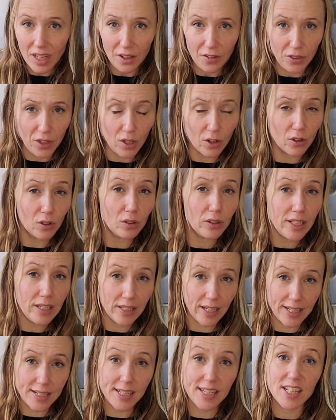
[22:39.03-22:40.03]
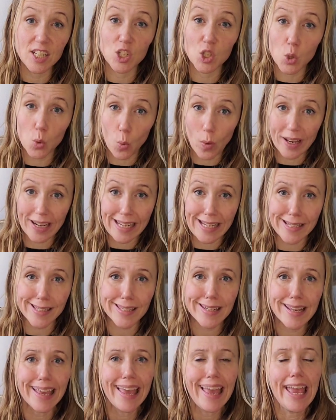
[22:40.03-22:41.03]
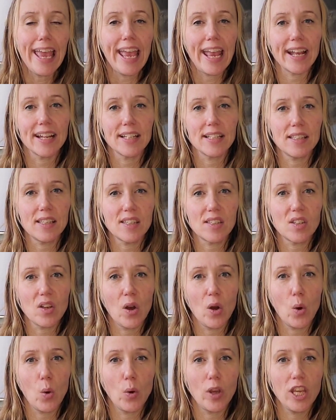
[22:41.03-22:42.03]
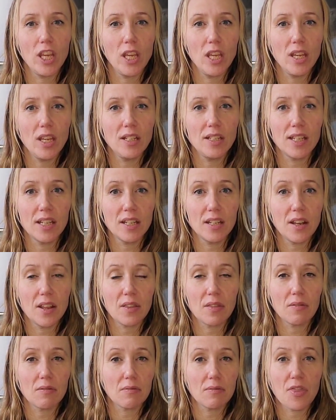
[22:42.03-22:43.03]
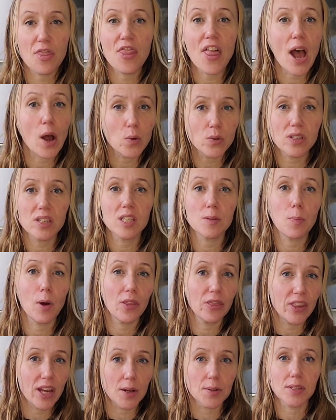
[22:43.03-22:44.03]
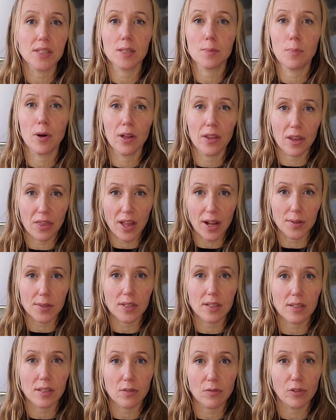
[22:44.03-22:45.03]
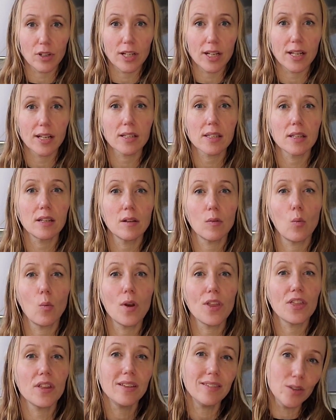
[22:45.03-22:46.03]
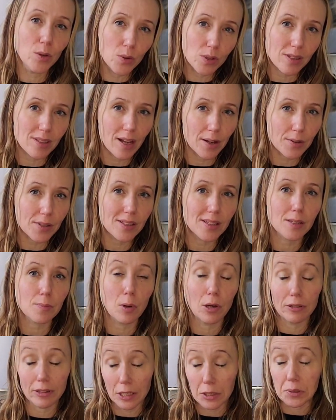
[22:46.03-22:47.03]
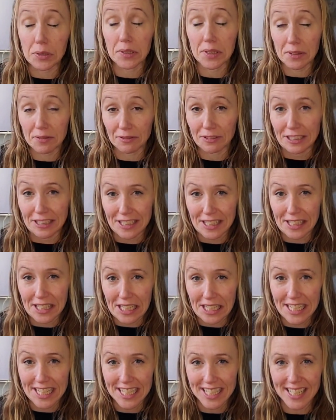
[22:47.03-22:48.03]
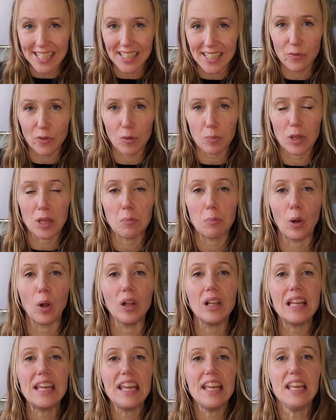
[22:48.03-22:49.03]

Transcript: the early 1920s. And so he did thousands upon thousands of readings. And within those thousands upon thousands of readings that he did for people,